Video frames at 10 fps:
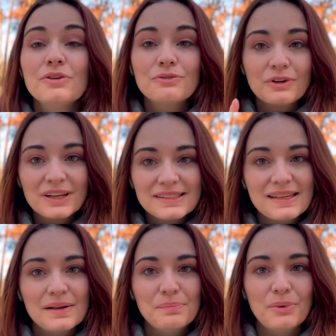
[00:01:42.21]
For
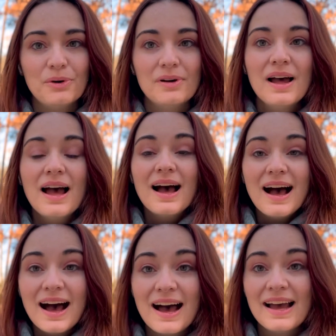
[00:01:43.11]
example,
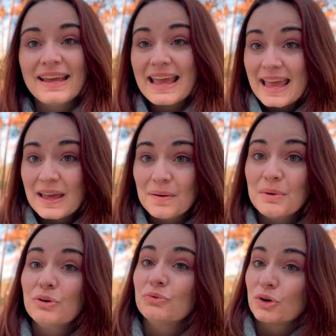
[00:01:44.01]
I am
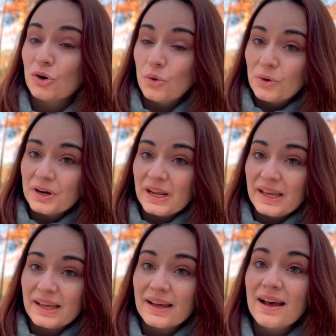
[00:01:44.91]

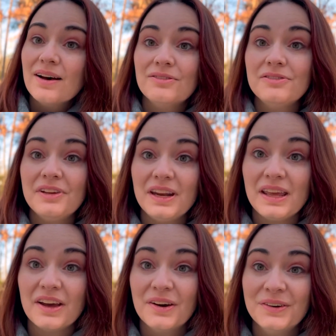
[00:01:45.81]
recording a
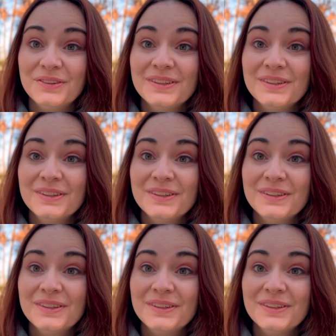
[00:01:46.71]
video.